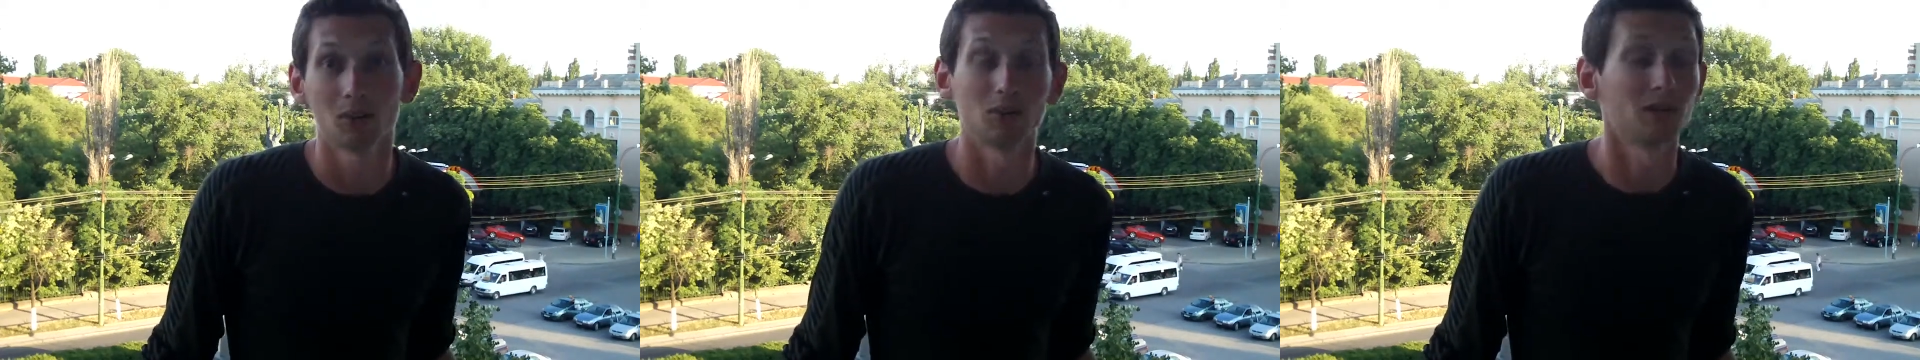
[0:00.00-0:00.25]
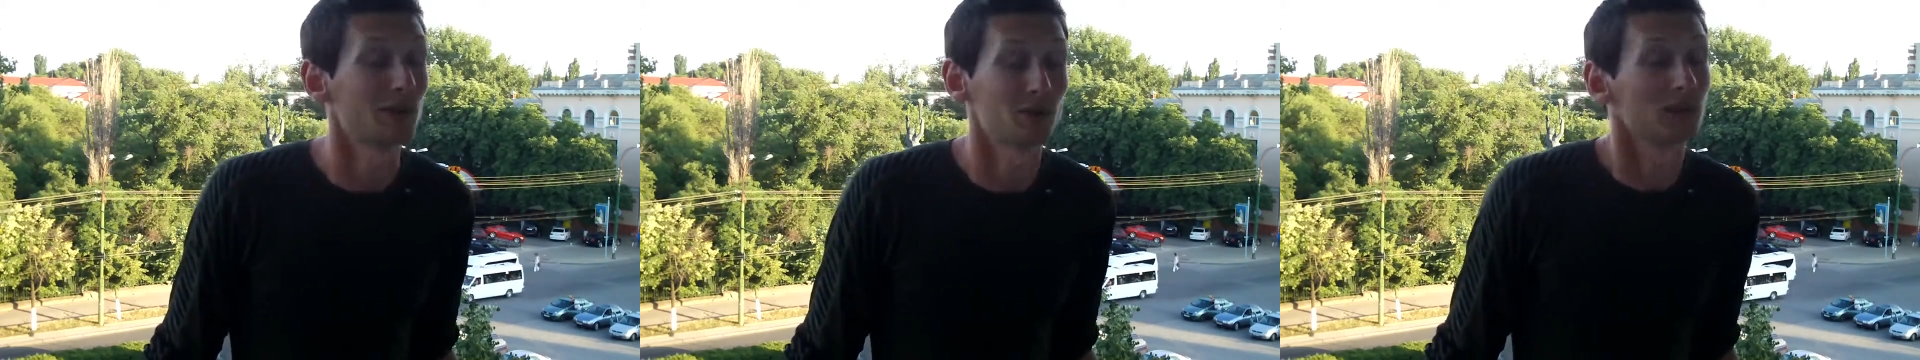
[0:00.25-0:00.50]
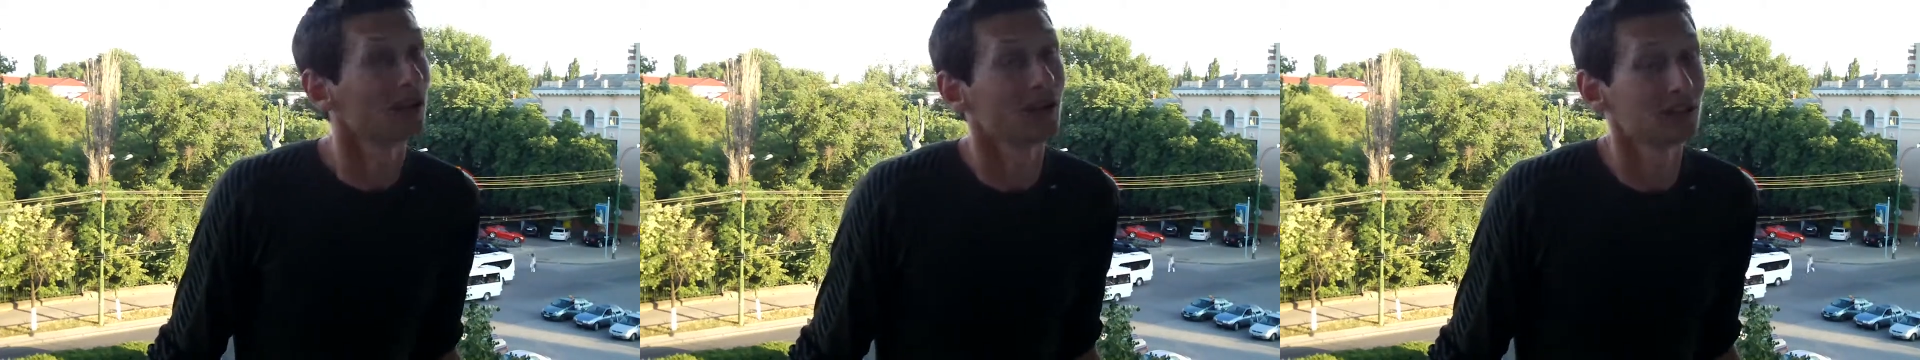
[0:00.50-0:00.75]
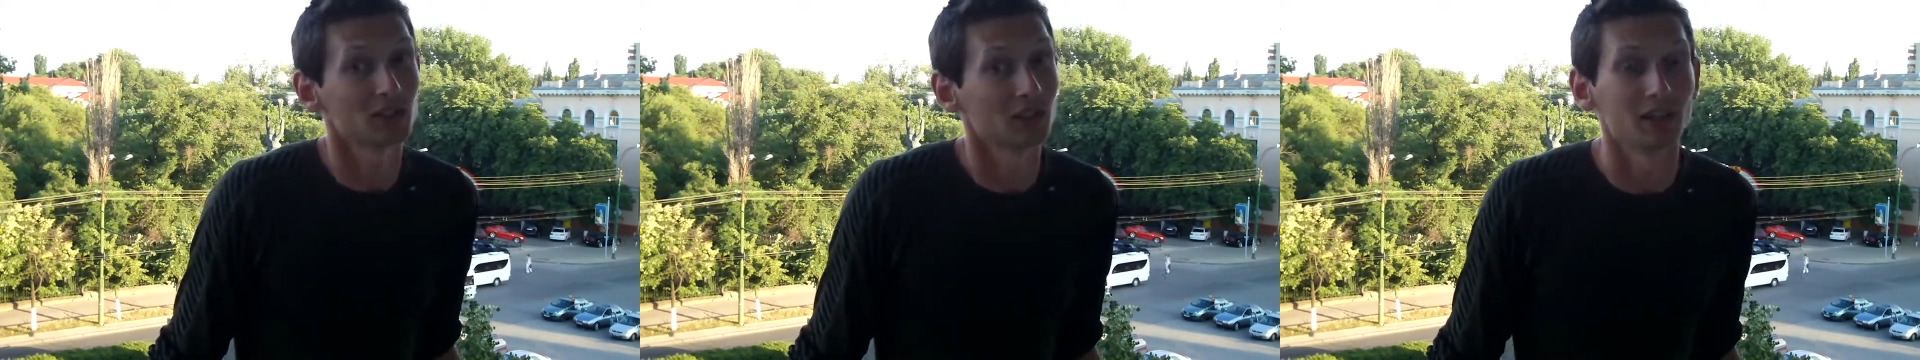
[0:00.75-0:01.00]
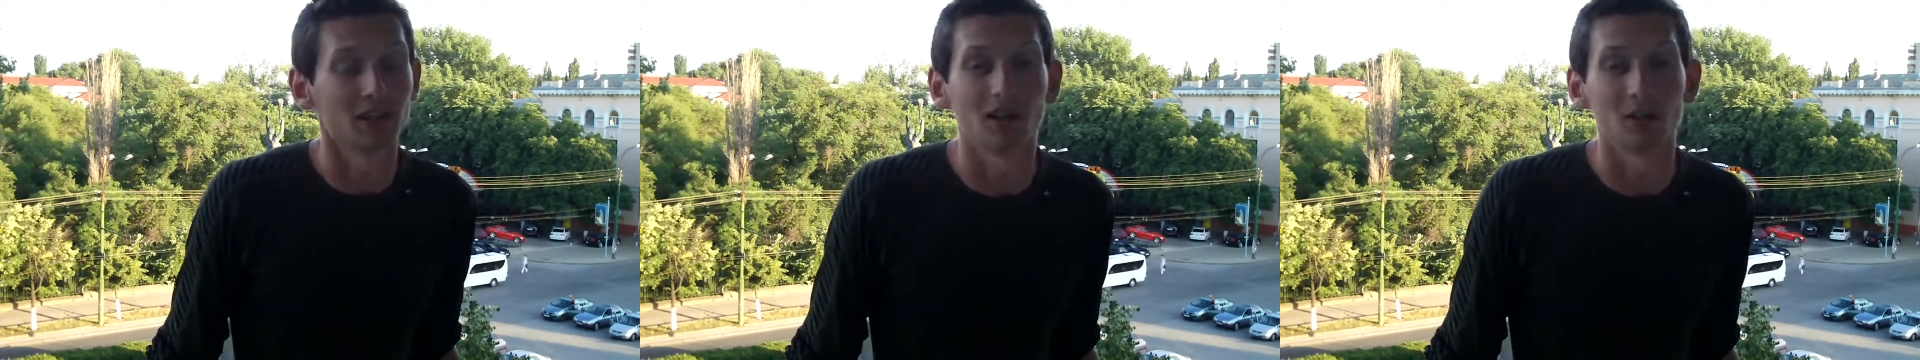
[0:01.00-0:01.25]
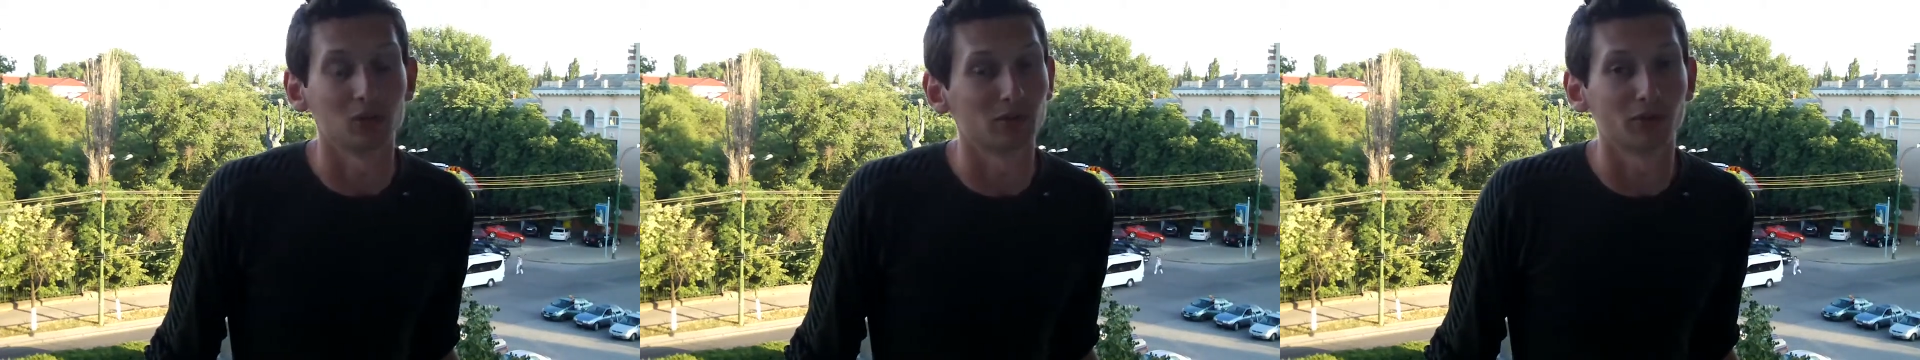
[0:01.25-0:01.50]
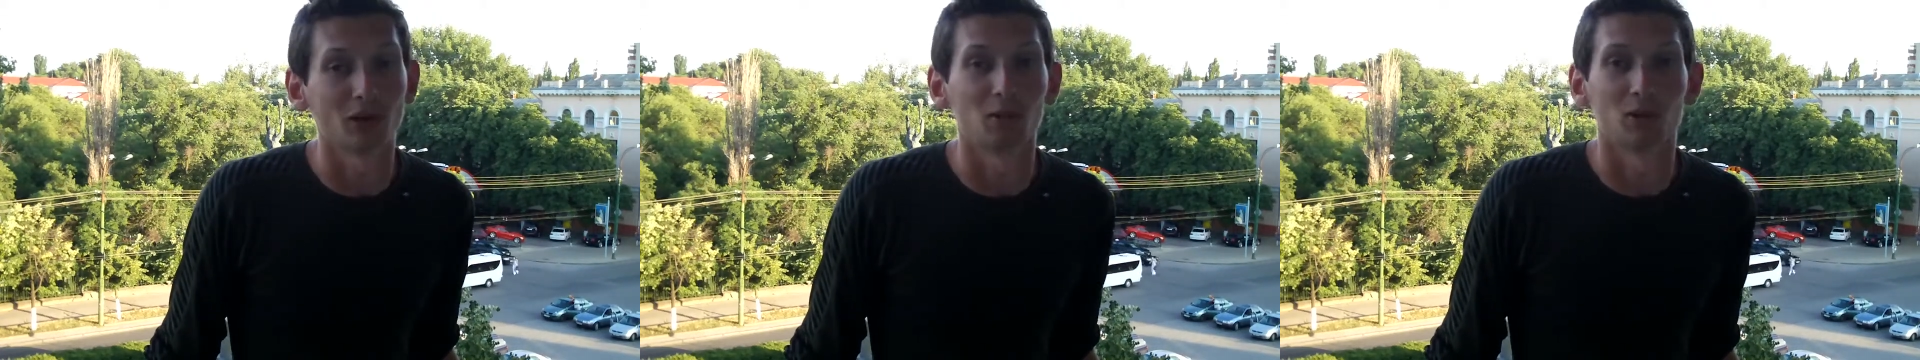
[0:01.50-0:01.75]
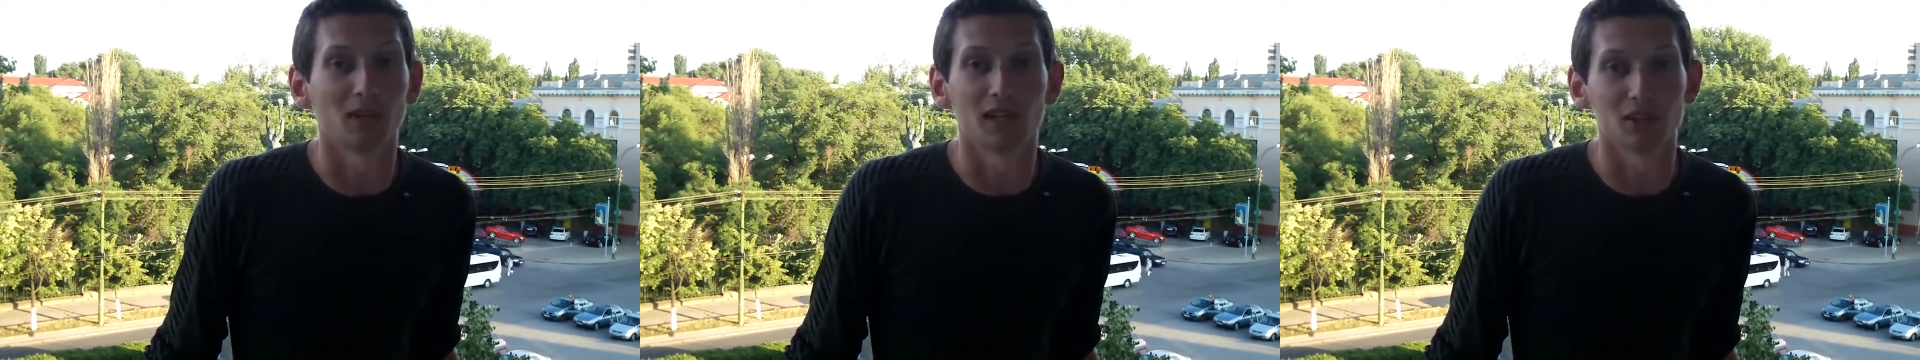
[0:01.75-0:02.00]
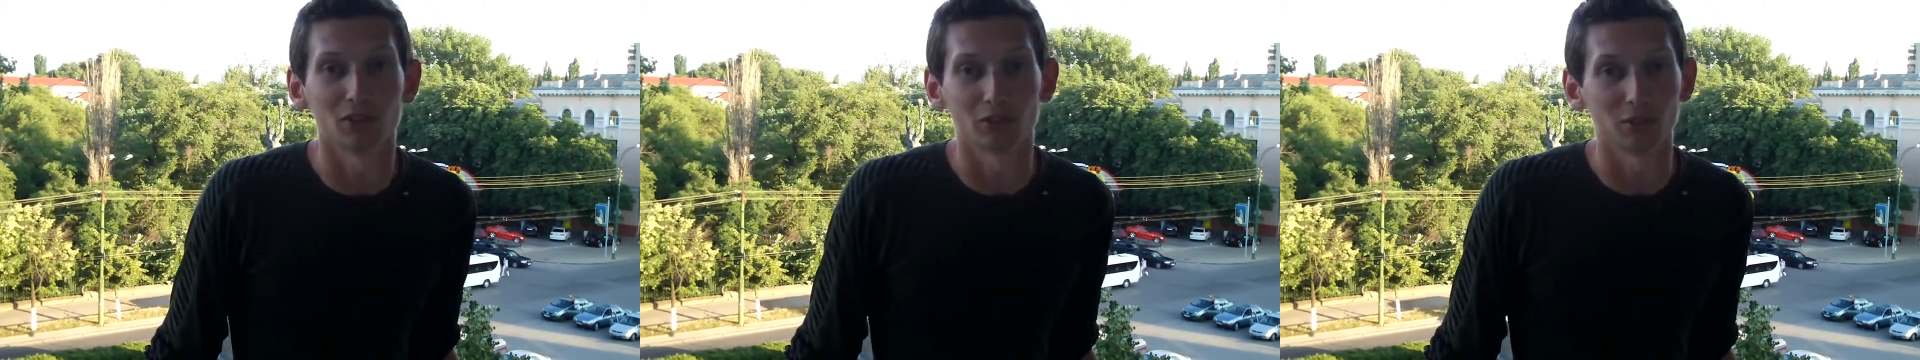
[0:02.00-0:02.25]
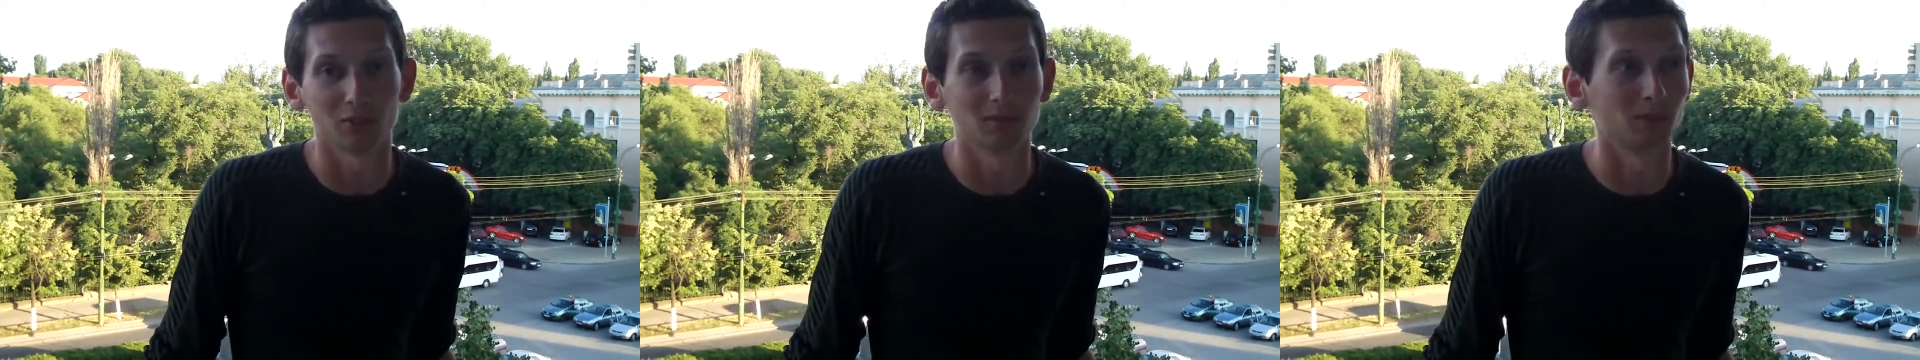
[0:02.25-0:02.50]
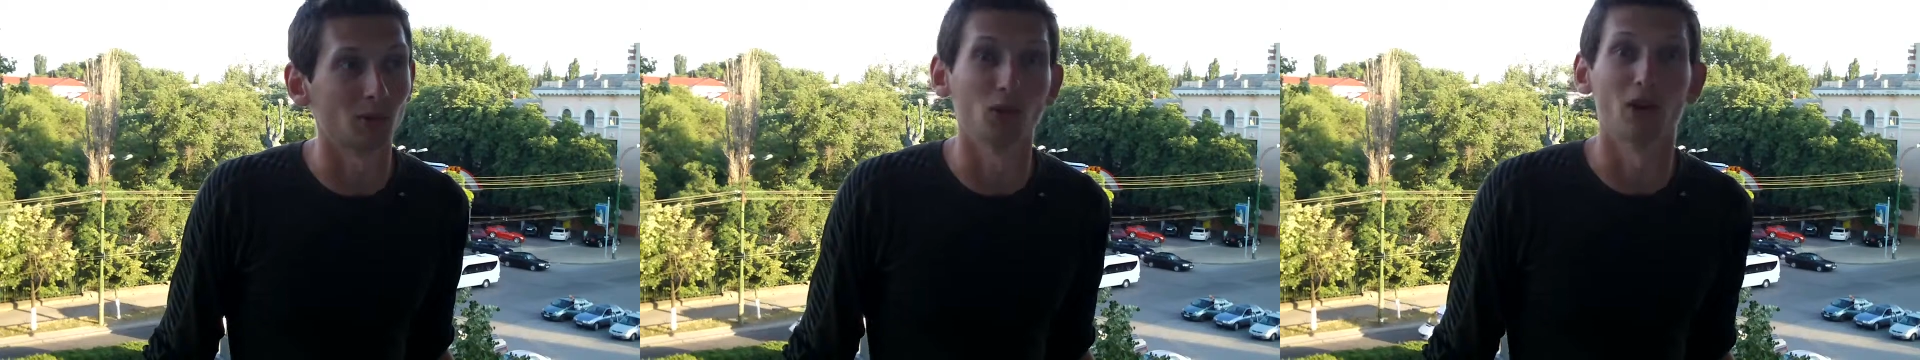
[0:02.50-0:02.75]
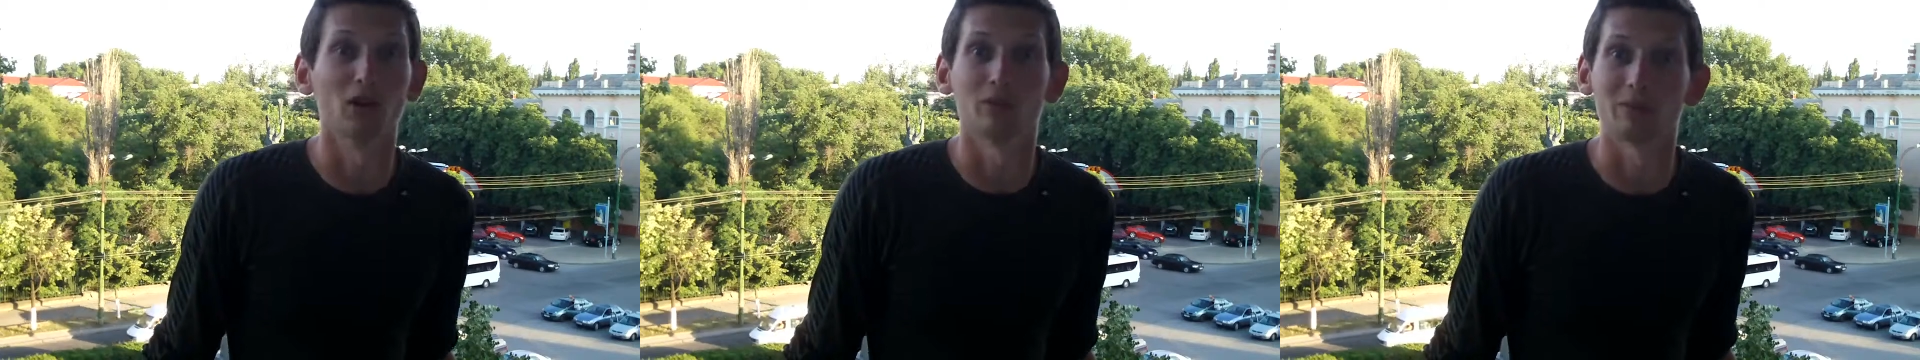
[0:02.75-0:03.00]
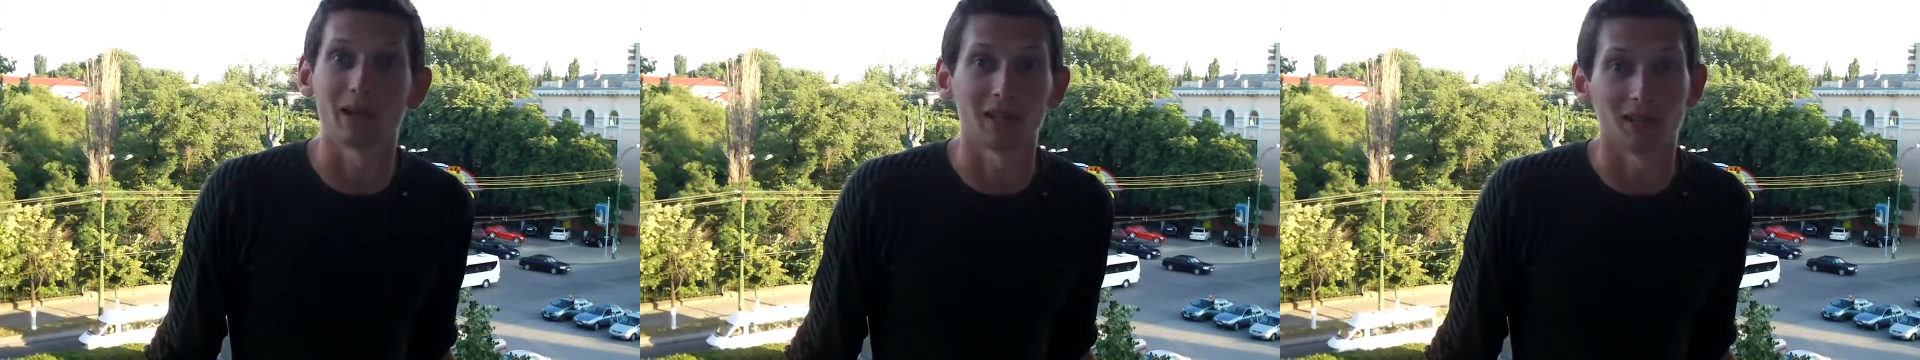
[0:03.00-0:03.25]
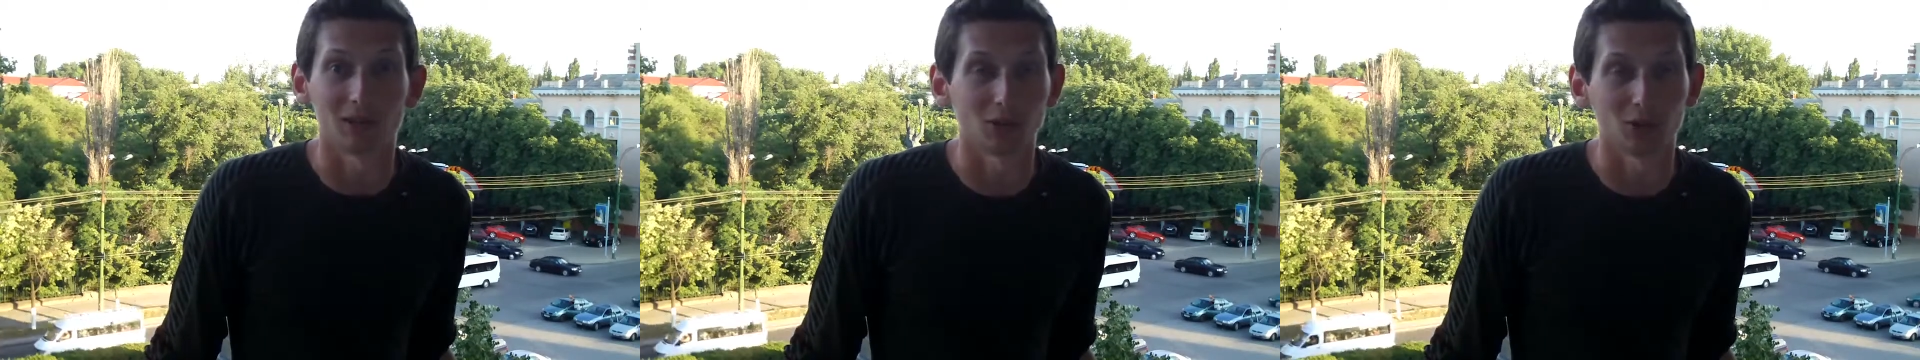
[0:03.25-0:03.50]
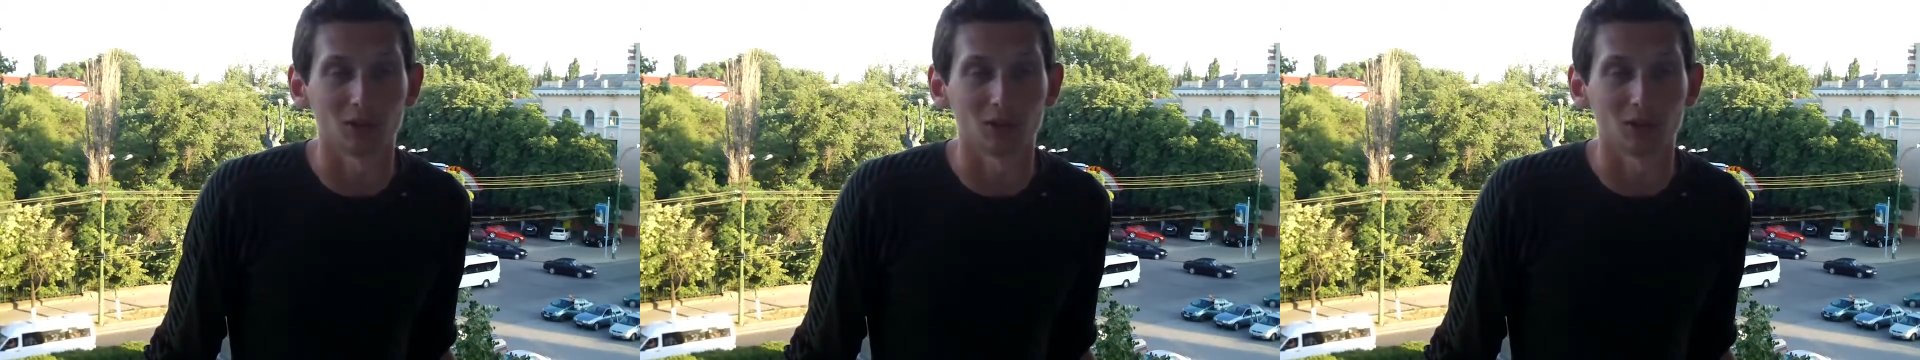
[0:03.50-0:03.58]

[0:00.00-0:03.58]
Well, no, actually, I was in far more danger from Moldovan bandits, not